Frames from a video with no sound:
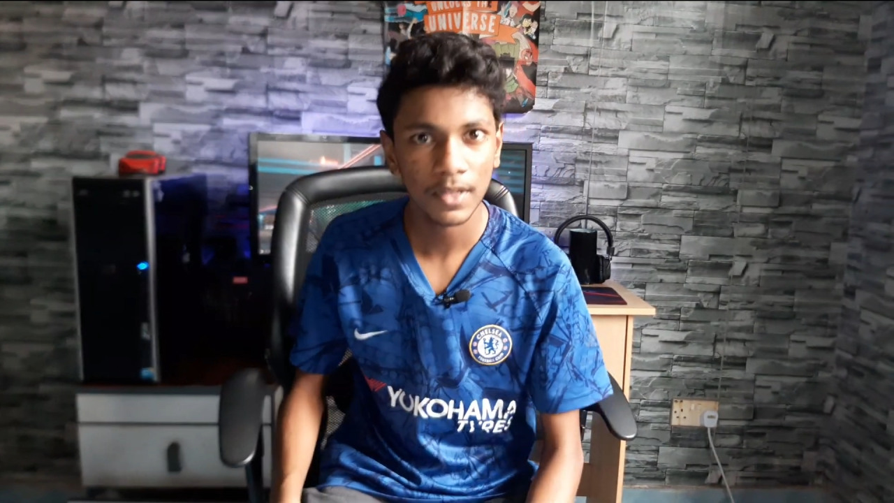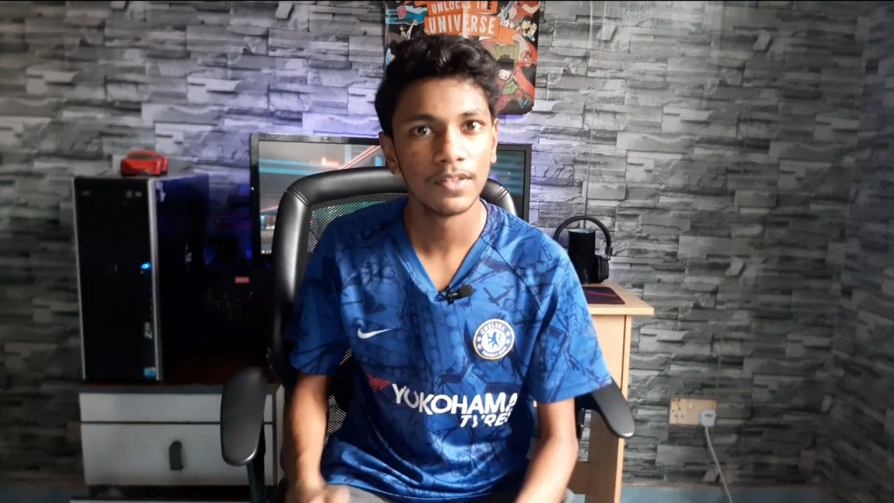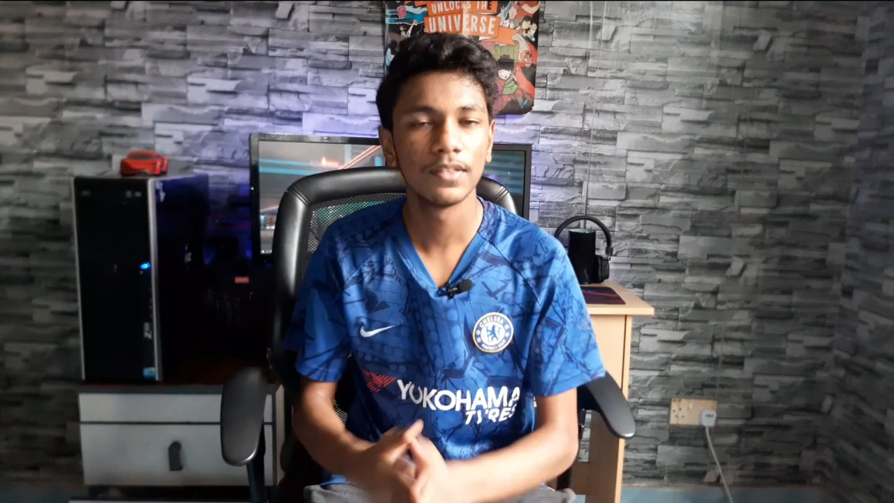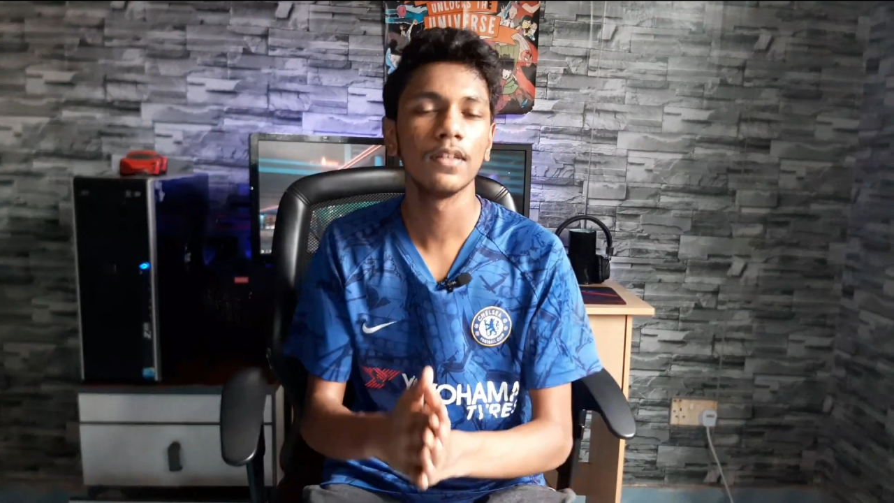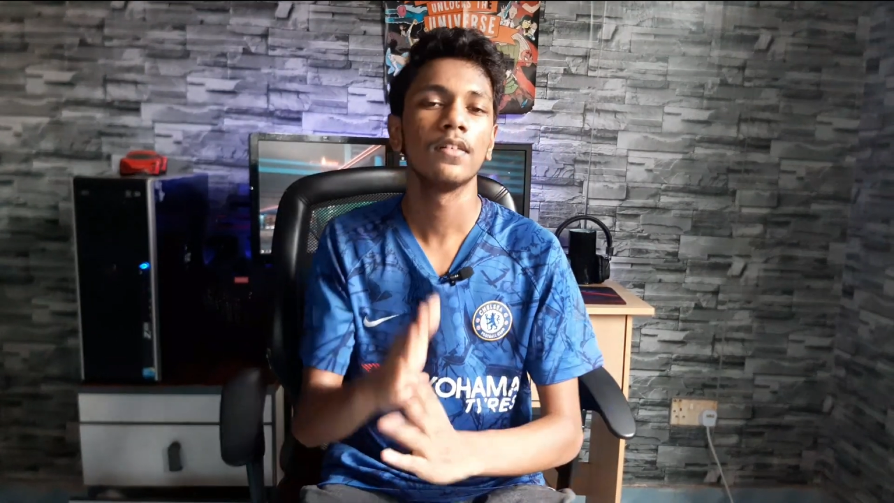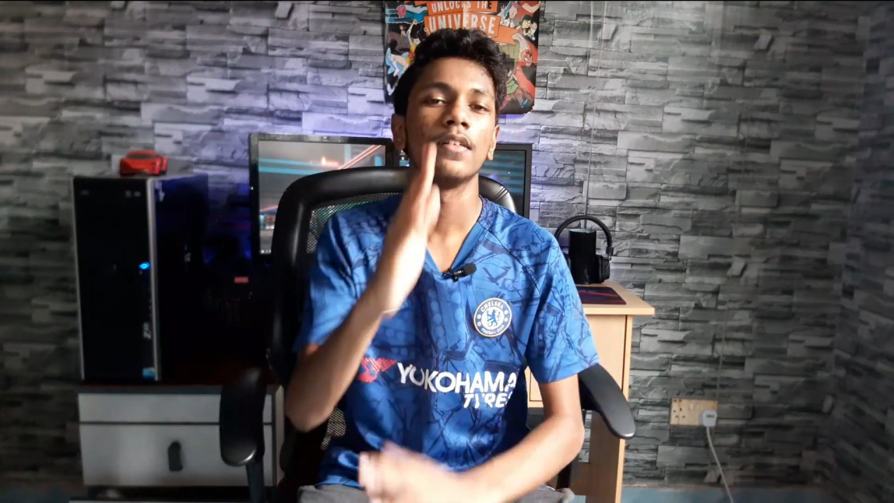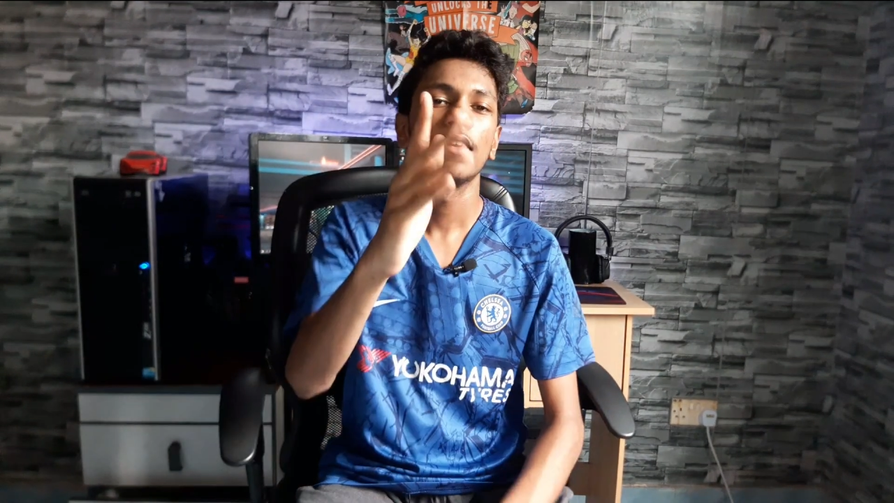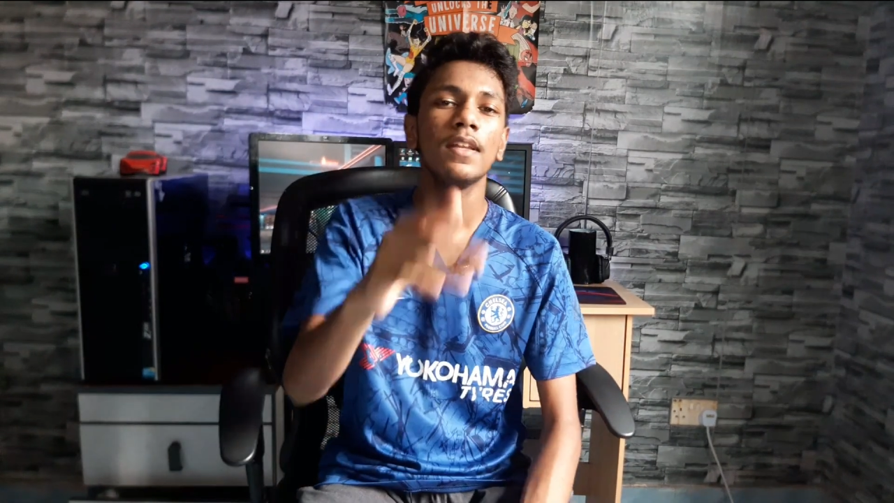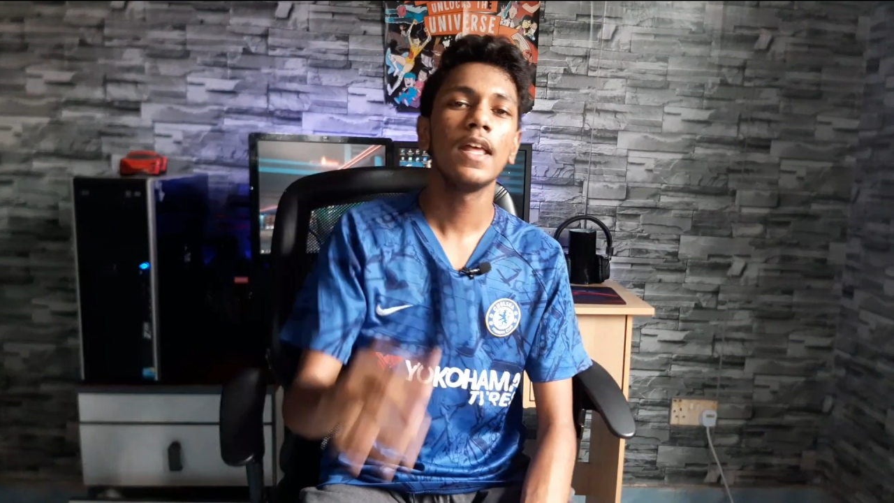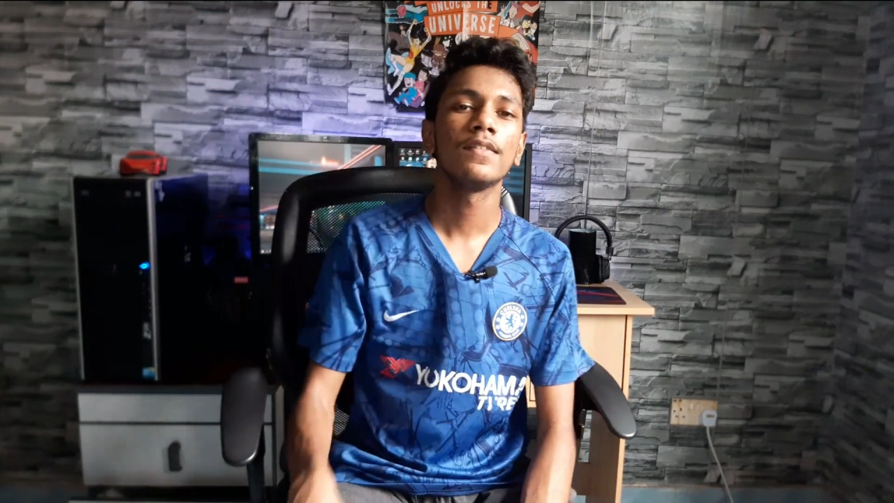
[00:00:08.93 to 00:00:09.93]
So
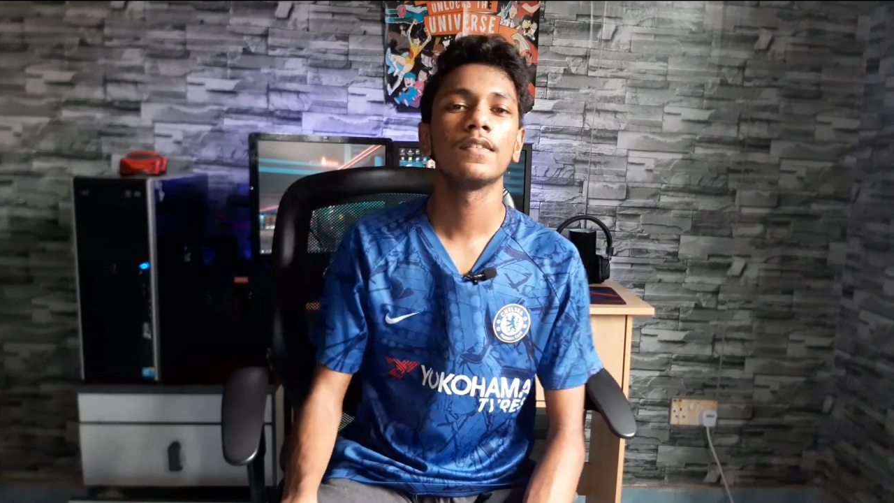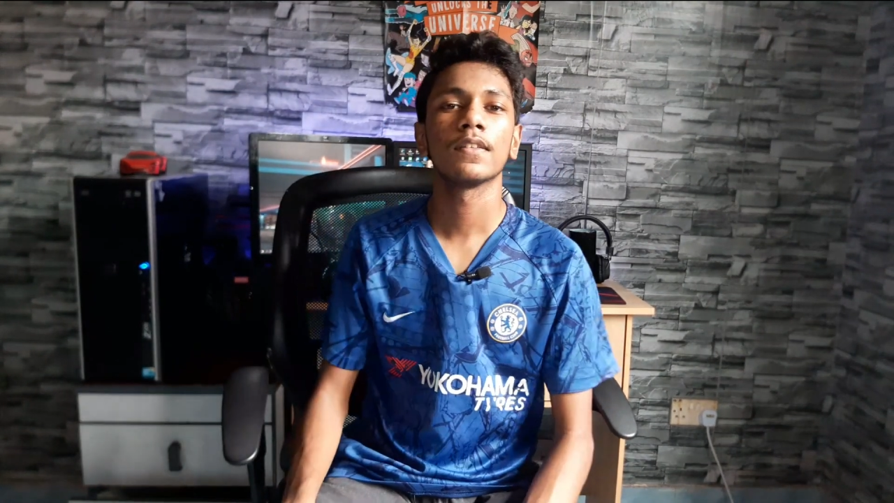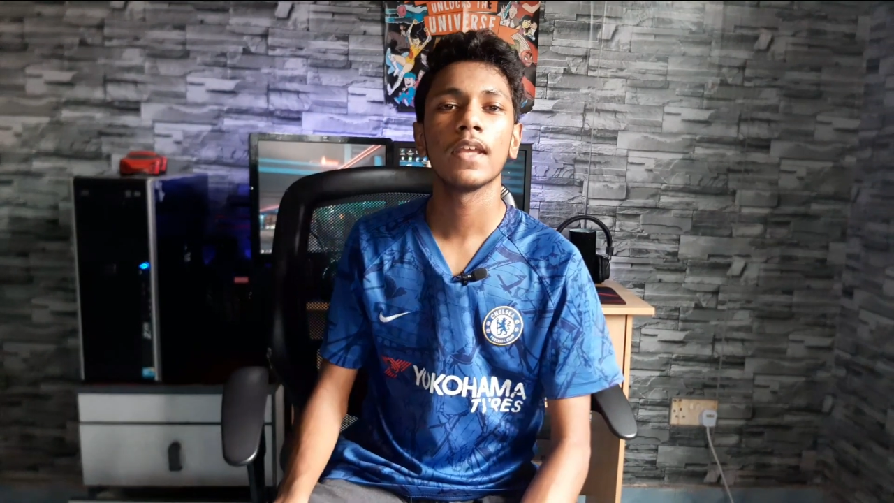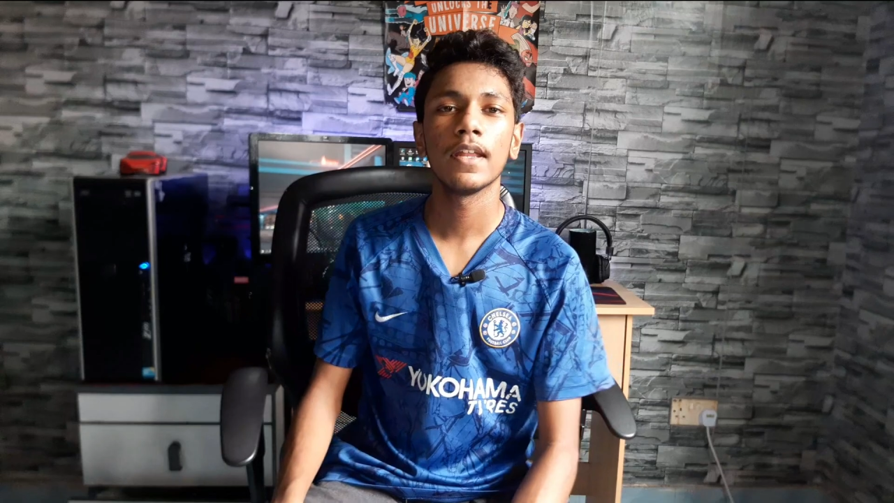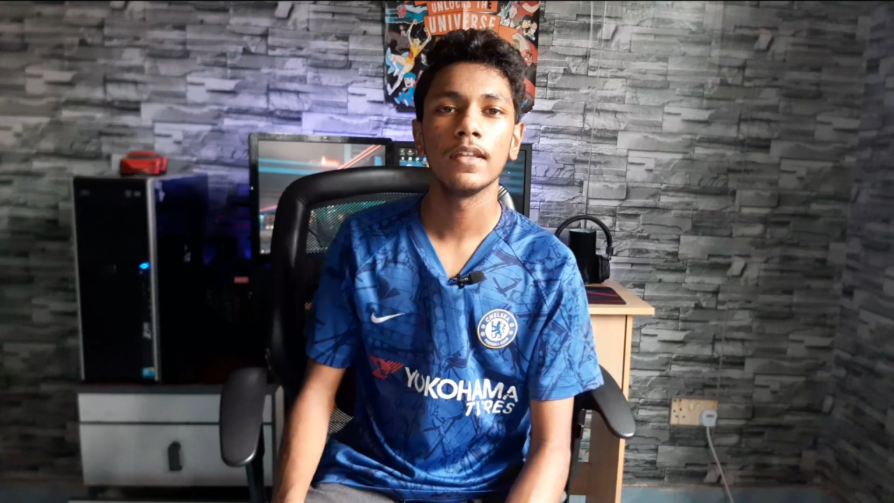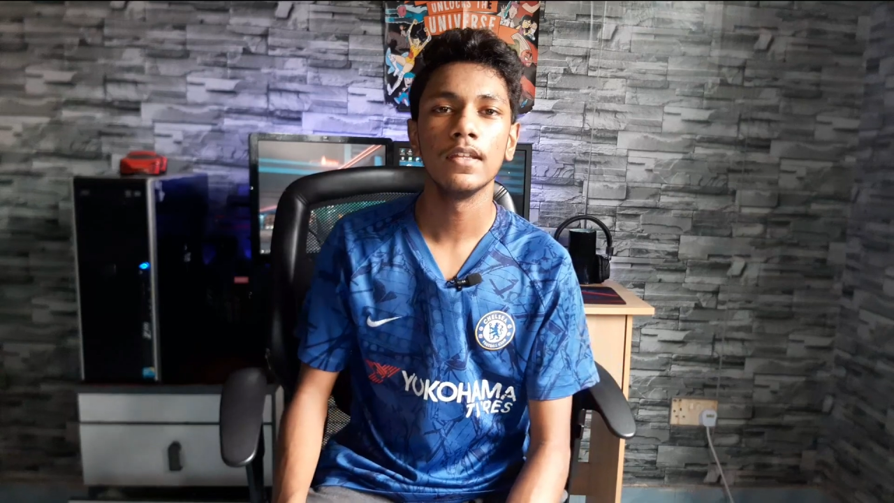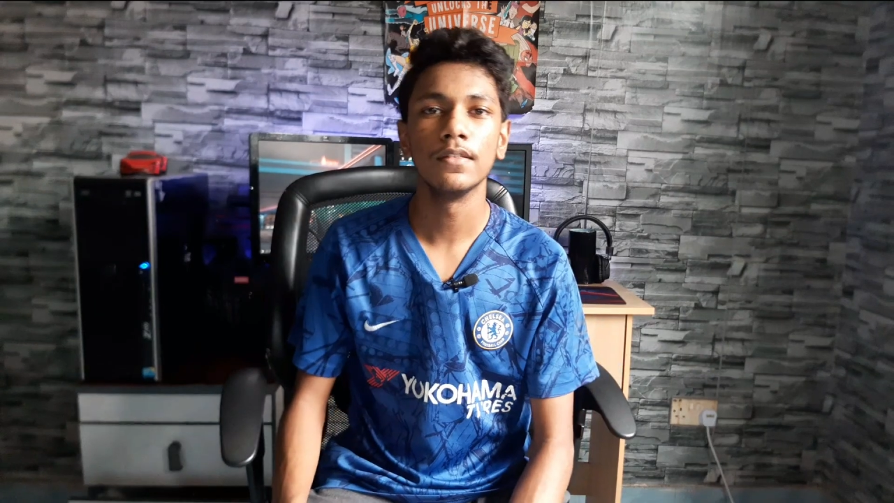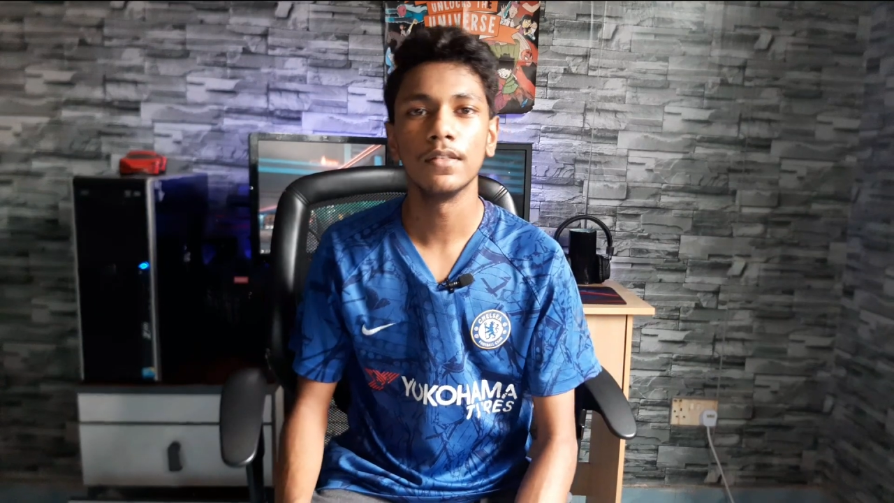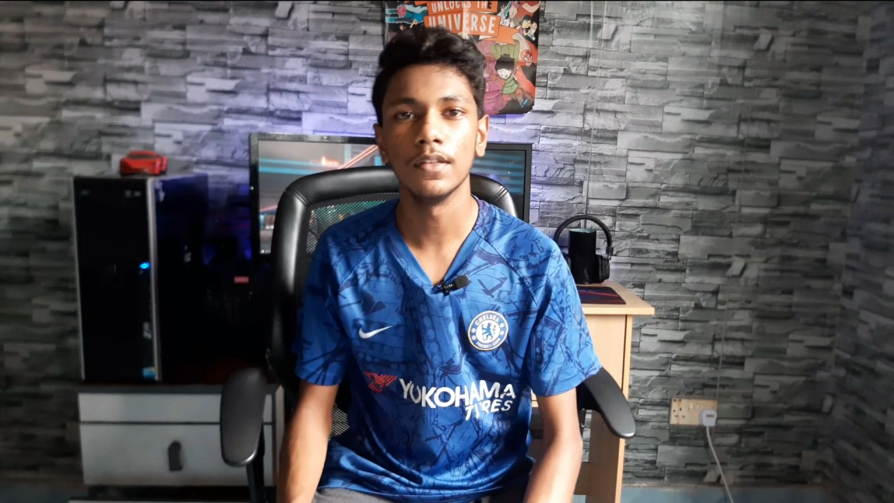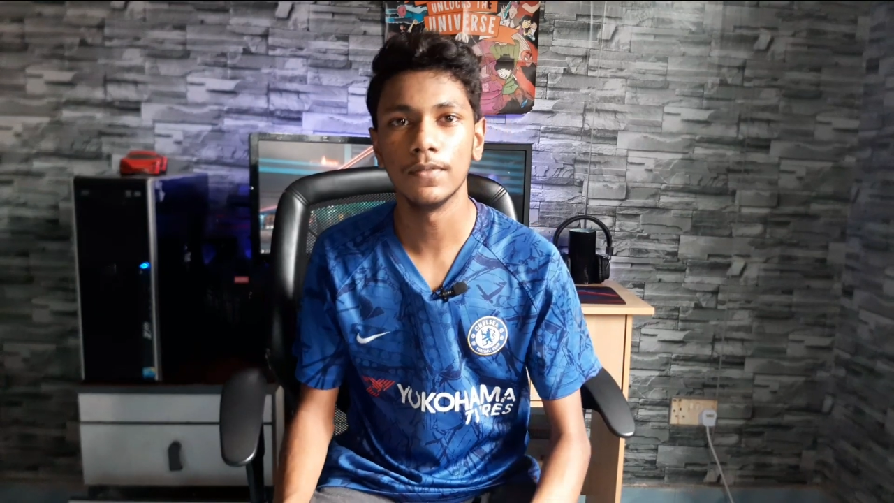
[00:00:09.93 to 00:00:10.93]
let's get
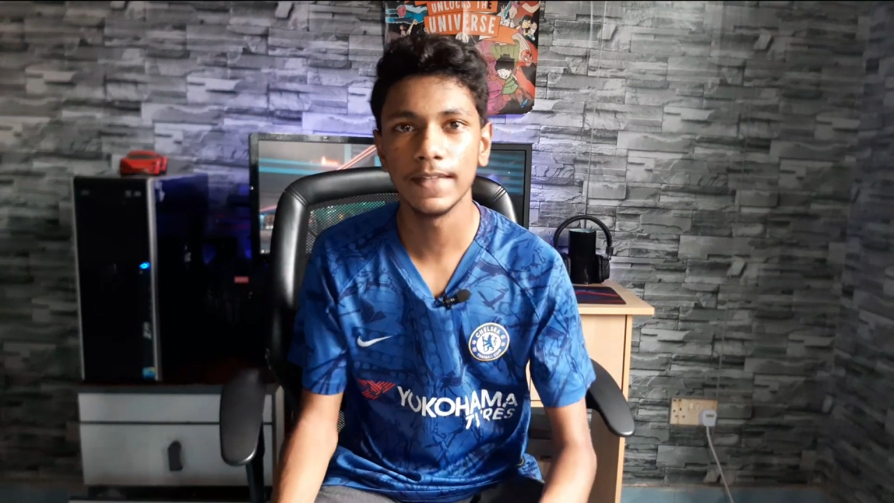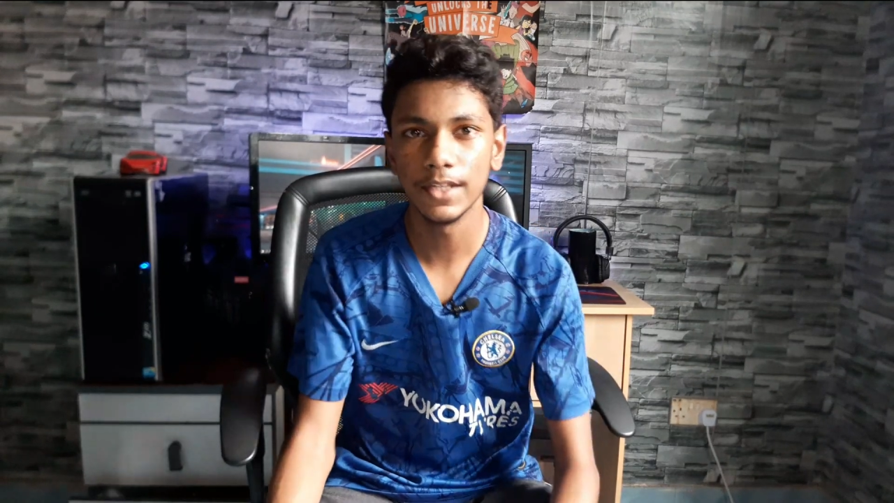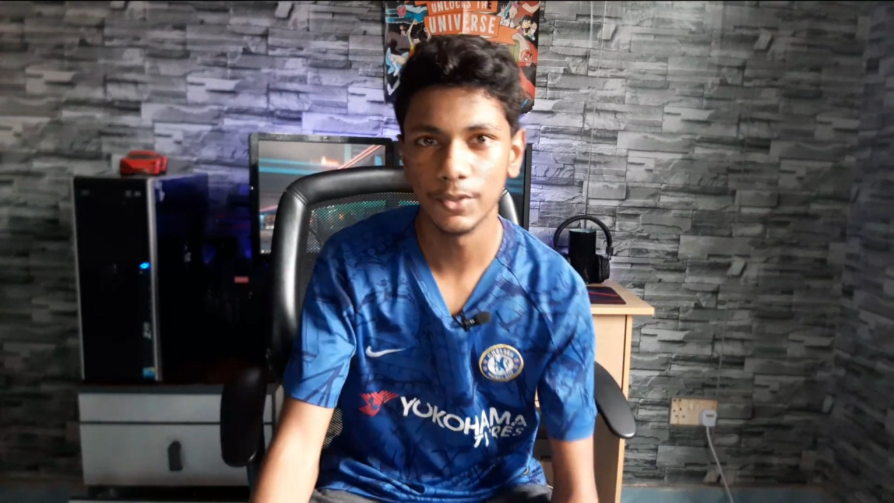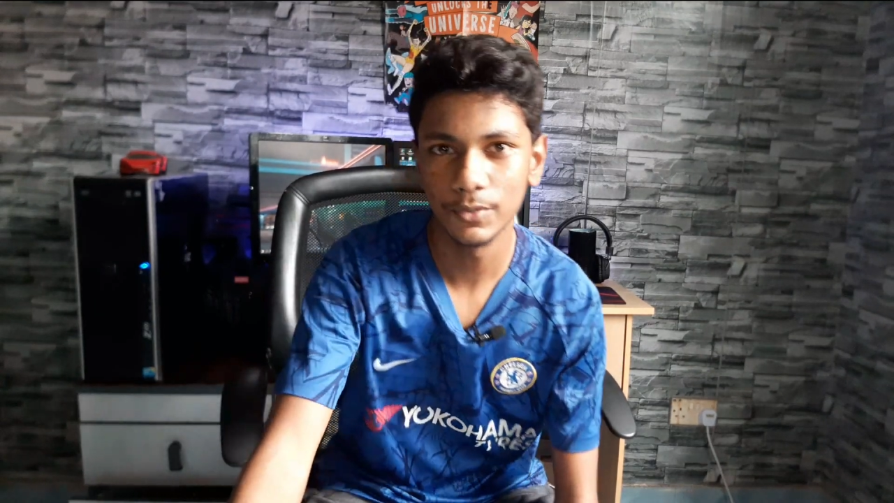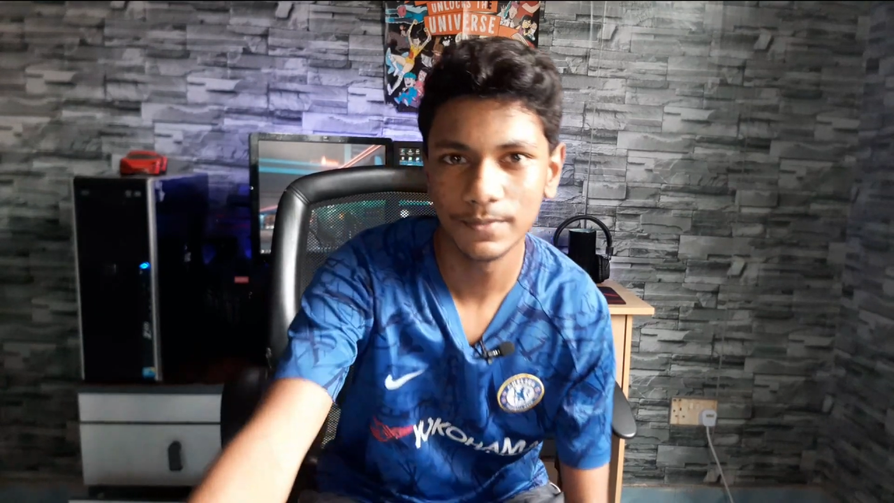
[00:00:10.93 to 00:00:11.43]
into this video.